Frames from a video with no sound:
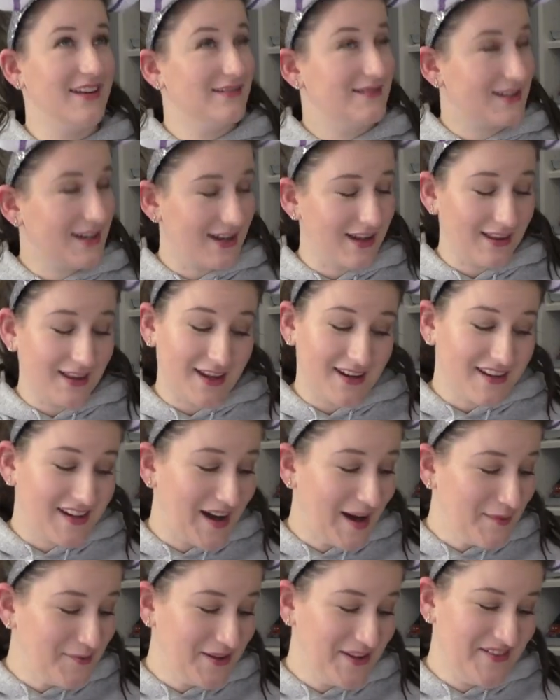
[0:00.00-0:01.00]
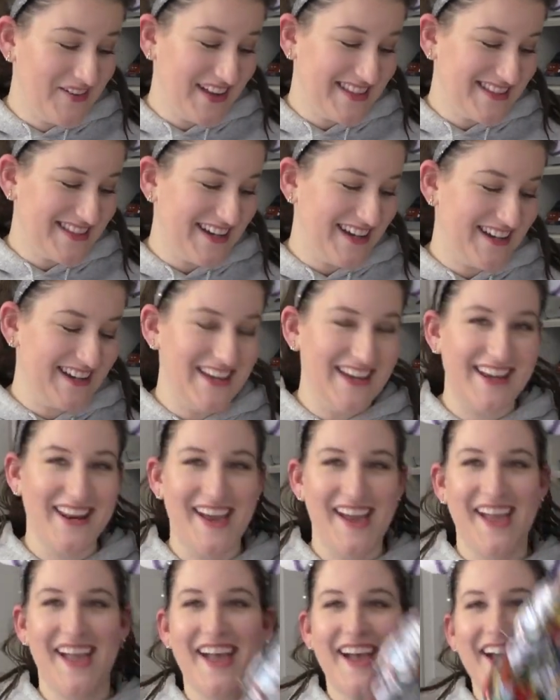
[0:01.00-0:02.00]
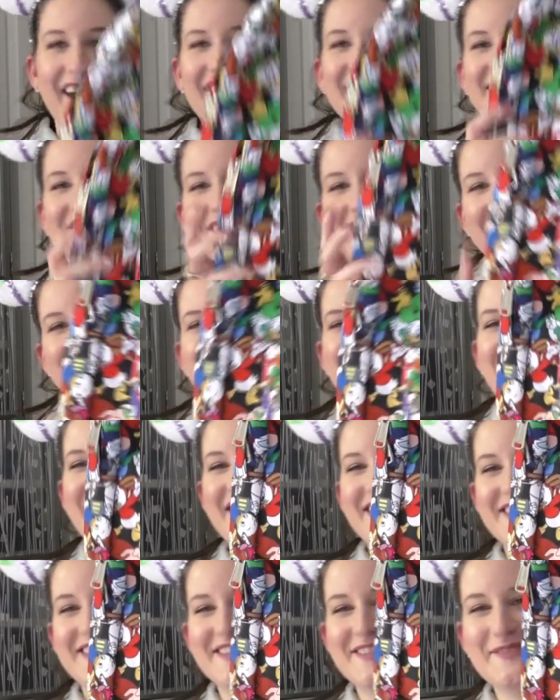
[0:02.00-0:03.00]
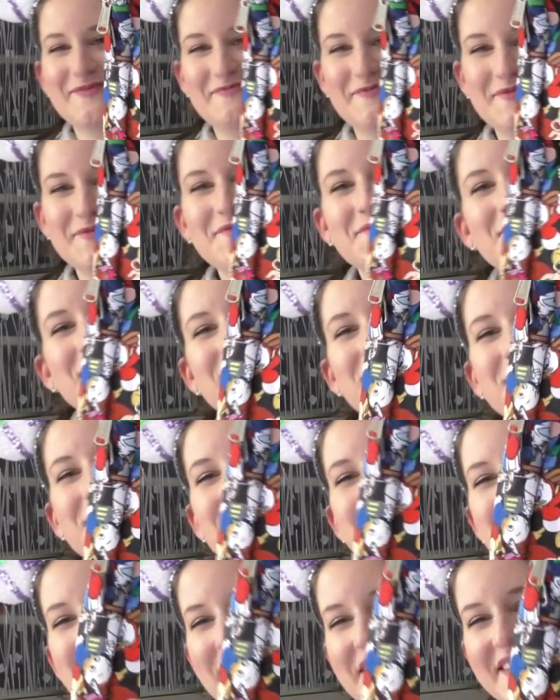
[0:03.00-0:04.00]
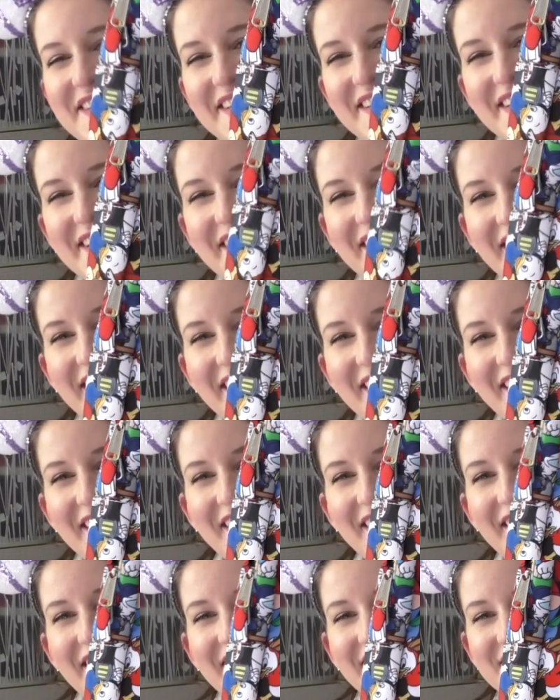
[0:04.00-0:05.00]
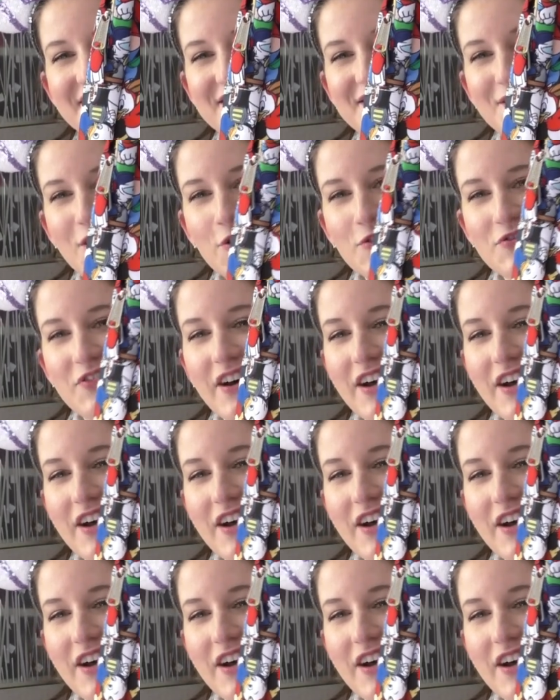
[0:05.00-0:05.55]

and got a lot of compliments on it. DuckTales. Woo! So